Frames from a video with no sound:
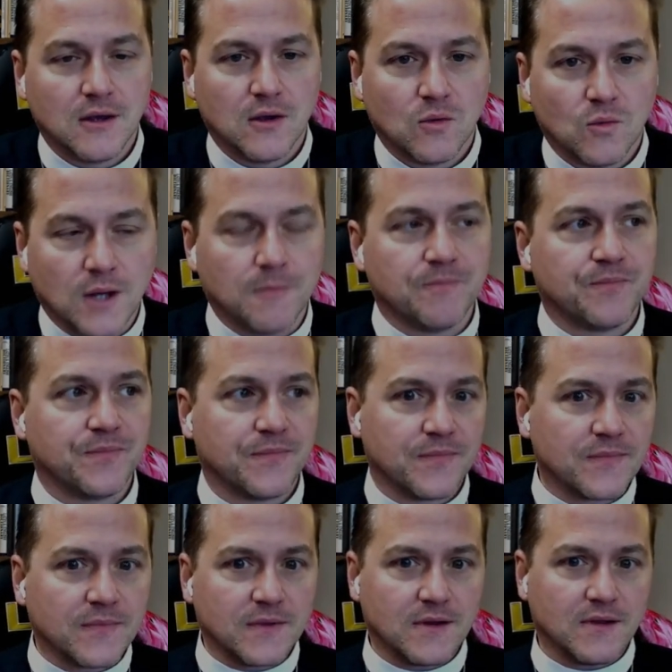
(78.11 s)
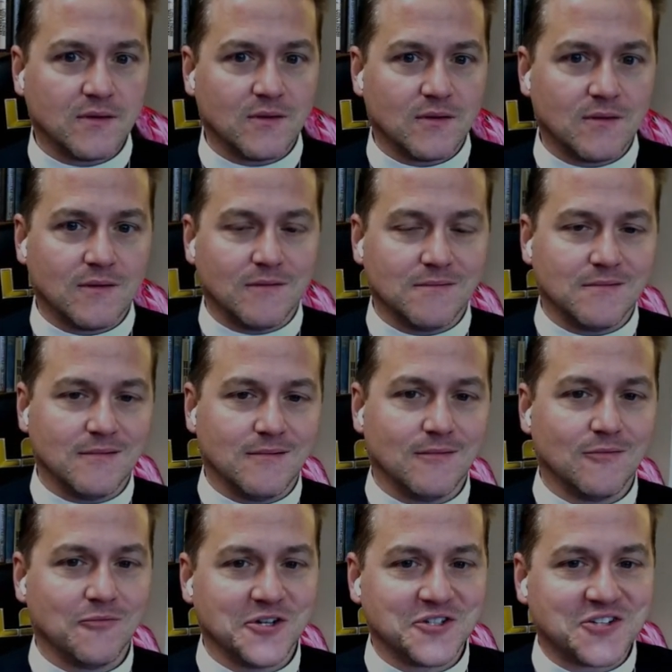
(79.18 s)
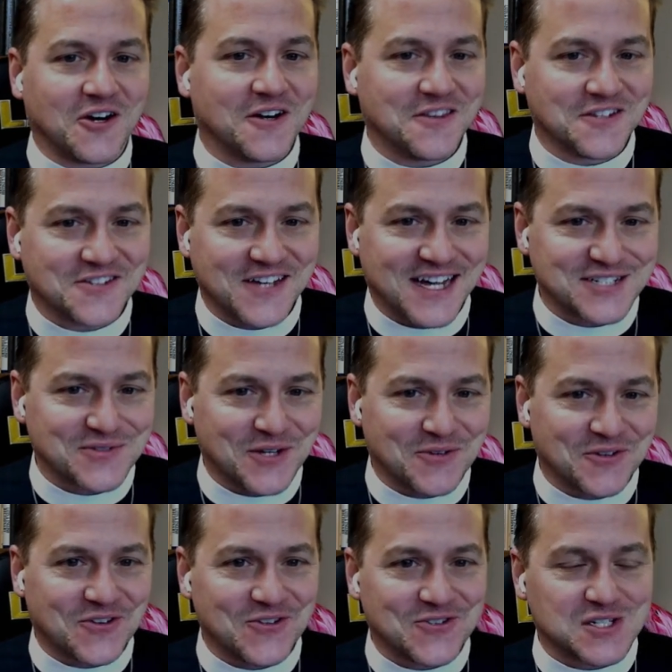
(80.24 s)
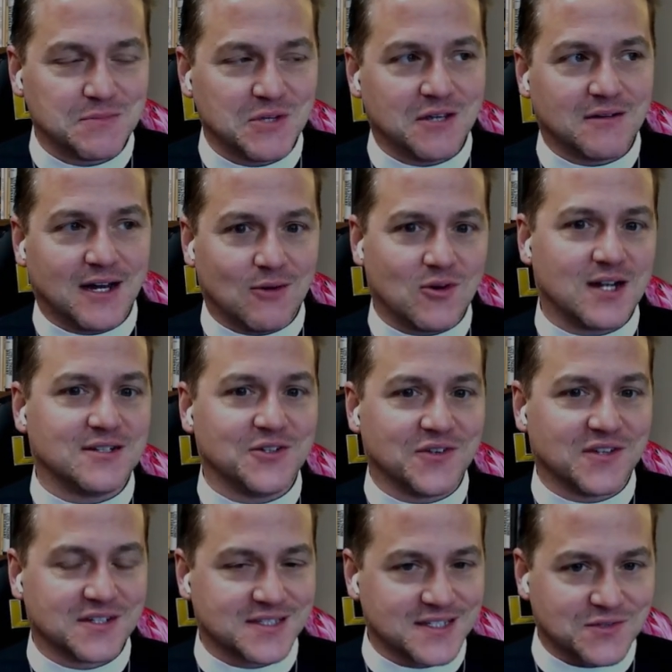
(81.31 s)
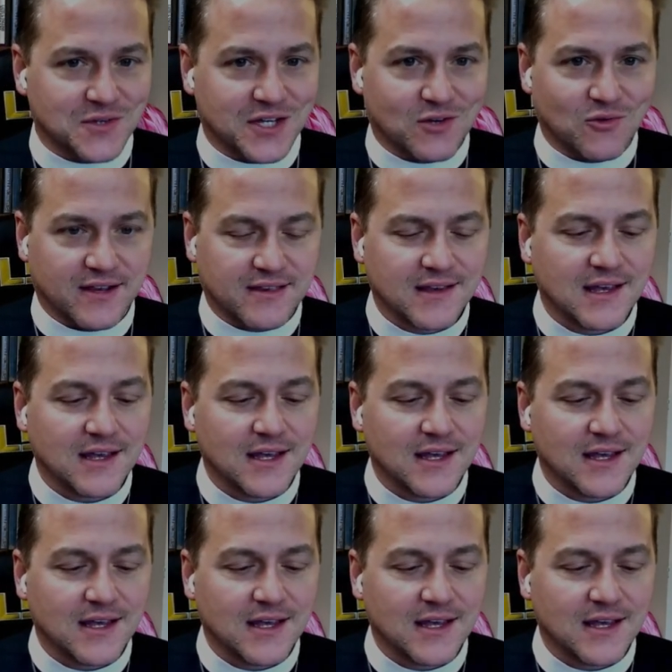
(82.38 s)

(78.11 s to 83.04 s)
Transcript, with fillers: Well, we started this last week with Close Communion. I want to do this week with